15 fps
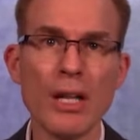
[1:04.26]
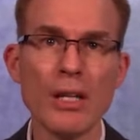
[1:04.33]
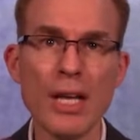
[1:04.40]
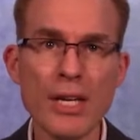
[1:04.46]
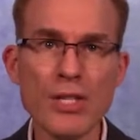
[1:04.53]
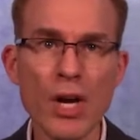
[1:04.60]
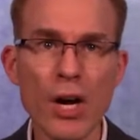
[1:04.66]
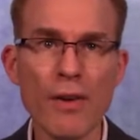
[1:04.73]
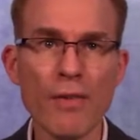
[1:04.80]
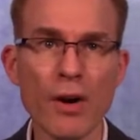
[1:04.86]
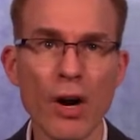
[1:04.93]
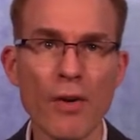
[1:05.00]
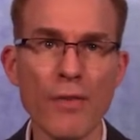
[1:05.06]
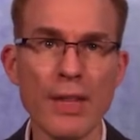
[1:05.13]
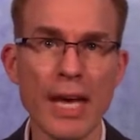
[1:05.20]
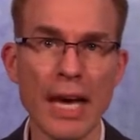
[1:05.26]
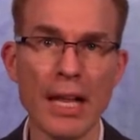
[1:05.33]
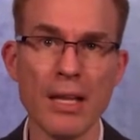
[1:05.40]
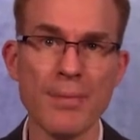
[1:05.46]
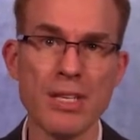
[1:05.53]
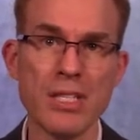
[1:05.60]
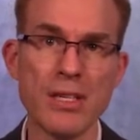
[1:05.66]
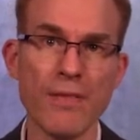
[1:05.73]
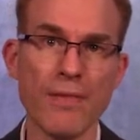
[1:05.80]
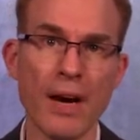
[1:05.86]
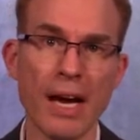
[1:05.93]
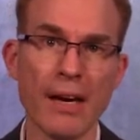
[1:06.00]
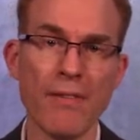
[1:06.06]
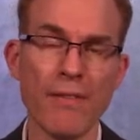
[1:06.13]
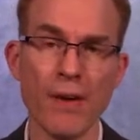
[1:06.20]
let's hover over the elements
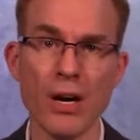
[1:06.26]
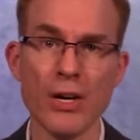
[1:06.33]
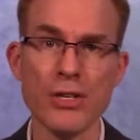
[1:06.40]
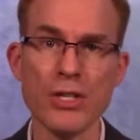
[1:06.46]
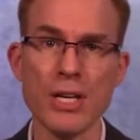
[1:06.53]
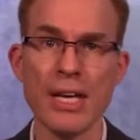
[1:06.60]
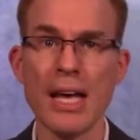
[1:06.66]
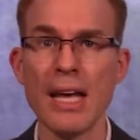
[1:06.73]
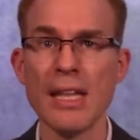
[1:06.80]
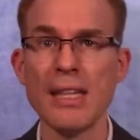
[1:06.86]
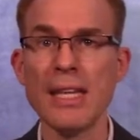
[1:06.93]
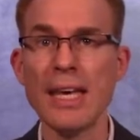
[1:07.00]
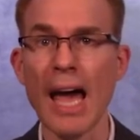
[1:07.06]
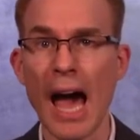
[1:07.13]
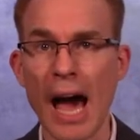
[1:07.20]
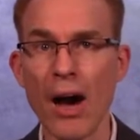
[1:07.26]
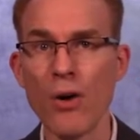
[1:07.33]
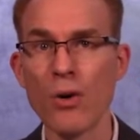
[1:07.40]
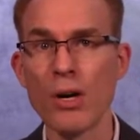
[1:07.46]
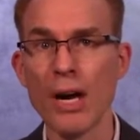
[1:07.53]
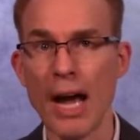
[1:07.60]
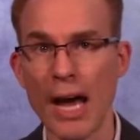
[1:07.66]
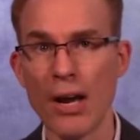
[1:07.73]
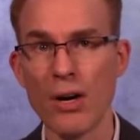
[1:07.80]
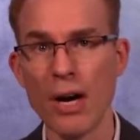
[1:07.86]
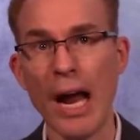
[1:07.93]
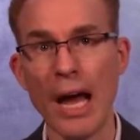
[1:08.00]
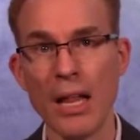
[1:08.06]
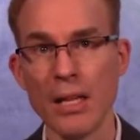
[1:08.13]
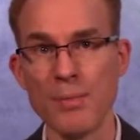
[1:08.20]
defined first, the outer header
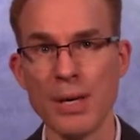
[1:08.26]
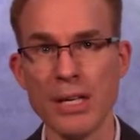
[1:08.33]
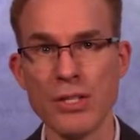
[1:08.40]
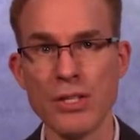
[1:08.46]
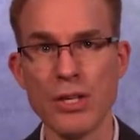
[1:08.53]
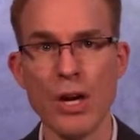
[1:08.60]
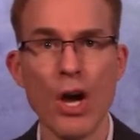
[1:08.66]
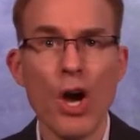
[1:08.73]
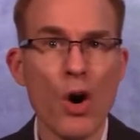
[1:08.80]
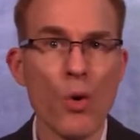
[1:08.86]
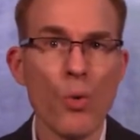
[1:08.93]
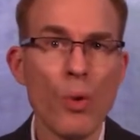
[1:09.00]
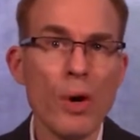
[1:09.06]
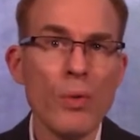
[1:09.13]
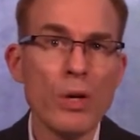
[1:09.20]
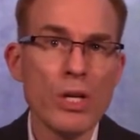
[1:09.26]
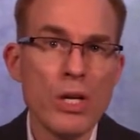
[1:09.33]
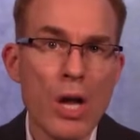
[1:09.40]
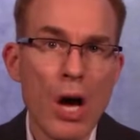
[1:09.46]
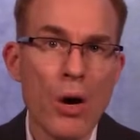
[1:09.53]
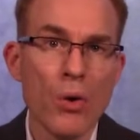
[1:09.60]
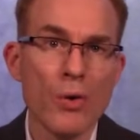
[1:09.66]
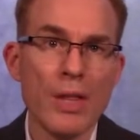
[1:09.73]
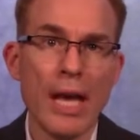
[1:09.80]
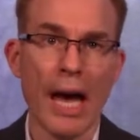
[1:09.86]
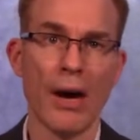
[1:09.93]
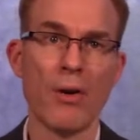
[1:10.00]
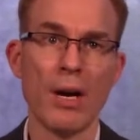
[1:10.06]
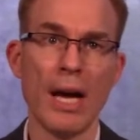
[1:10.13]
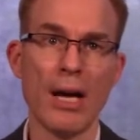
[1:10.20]
element we will know the
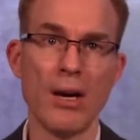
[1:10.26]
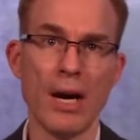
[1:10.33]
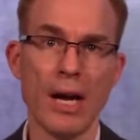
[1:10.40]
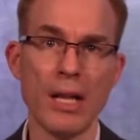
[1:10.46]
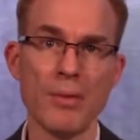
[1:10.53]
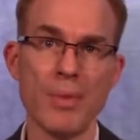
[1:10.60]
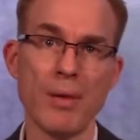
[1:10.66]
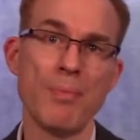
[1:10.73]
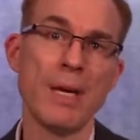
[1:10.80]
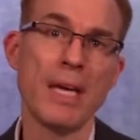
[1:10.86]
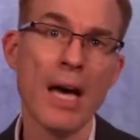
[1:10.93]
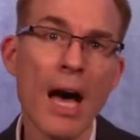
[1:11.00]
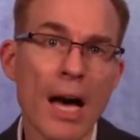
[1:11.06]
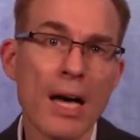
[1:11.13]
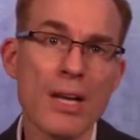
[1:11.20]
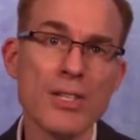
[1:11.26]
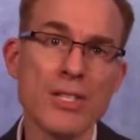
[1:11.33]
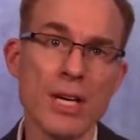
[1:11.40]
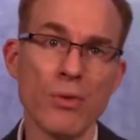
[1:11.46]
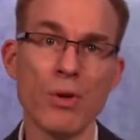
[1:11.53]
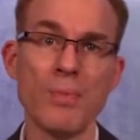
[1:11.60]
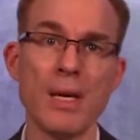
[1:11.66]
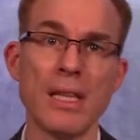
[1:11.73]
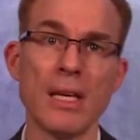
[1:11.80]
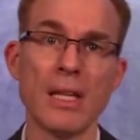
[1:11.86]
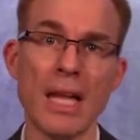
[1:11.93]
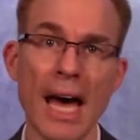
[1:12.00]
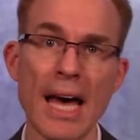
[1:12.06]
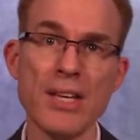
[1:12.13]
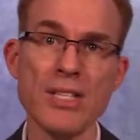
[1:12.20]
outer header element because it will be the
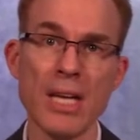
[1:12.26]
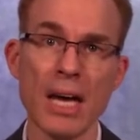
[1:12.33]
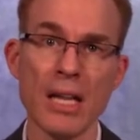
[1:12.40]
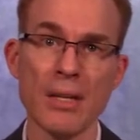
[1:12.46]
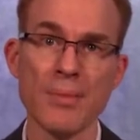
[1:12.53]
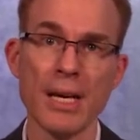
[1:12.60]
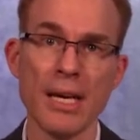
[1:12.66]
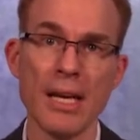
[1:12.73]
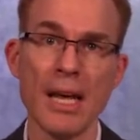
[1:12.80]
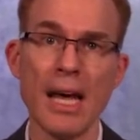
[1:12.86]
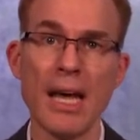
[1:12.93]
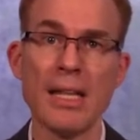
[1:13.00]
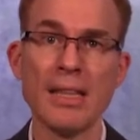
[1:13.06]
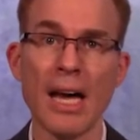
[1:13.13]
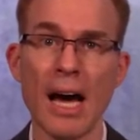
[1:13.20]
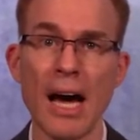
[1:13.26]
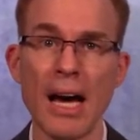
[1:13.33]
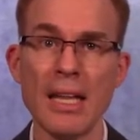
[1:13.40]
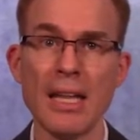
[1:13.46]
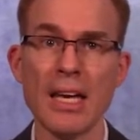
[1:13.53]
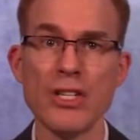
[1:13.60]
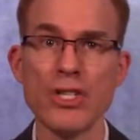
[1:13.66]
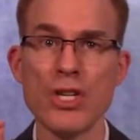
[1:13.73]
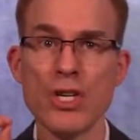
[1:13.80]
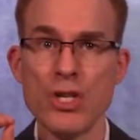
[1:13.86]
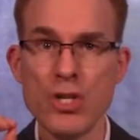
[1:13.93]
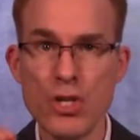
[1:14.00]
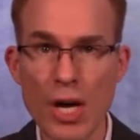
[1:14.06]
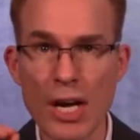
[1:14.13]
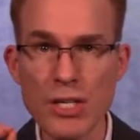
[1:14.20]
last element that highlights
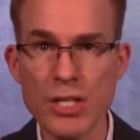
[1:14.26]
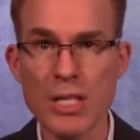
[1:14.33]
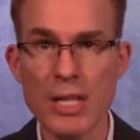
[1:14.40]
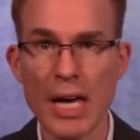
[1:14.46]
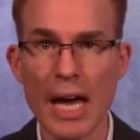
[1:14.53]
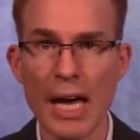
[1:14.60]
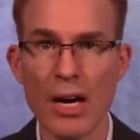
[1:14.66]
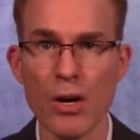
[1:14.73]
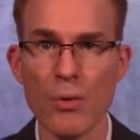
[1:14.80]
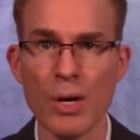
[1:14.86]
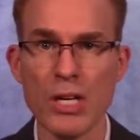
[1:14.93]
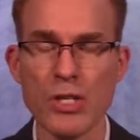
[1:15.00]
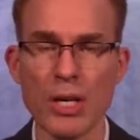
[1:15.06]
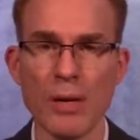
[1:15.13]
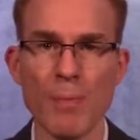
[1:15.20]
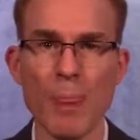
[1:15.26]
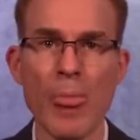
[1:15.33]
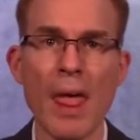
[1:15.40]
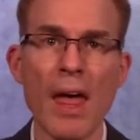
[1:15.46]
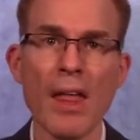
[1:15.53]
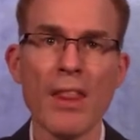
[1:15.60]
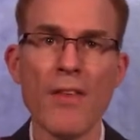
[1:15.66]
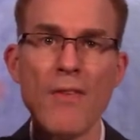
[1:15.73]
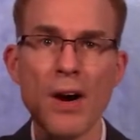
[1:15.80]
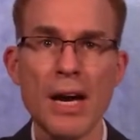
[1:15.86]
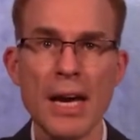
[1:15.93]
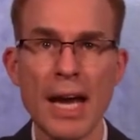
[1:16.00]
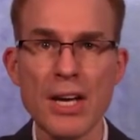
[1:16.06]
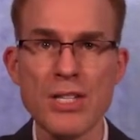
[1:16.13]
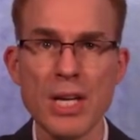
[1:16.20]
just the header region. The very
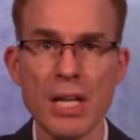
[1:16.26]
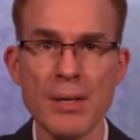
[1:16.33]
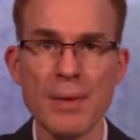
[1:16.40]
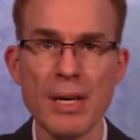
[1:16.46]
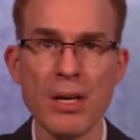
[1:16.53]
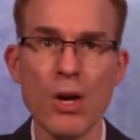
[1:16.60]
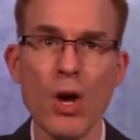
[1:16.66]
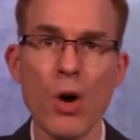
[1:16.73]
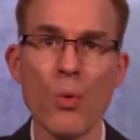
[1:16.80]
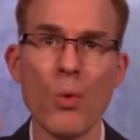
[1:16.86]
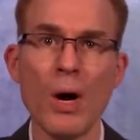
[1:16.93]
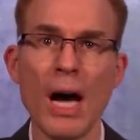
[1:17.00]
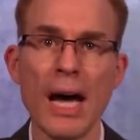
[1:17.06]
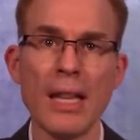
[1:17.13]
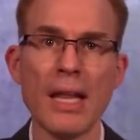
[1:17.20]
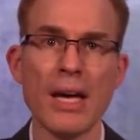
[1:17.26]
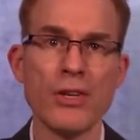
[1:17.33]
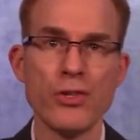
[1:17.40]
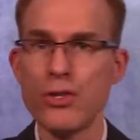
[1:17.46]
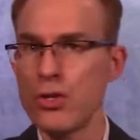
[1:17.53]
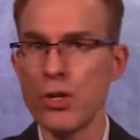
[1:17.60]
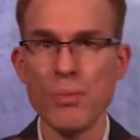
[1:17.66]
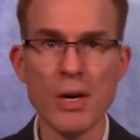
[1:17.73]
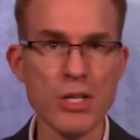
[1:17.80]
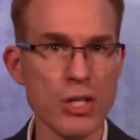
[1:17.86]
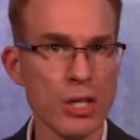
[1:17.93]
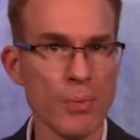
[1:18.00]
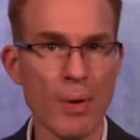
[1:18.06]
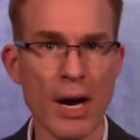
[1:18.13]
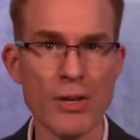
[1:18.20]
next element will highlight too much
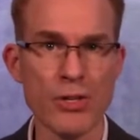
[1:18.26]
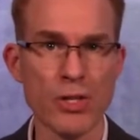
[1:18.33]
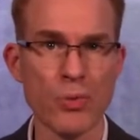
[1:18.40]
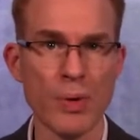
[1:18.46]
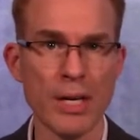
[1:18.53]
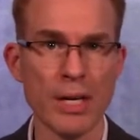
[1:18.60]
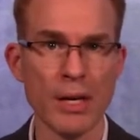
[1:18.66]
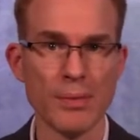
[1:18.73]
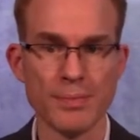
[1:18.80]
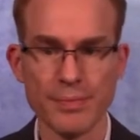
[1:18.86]
of the browser's window.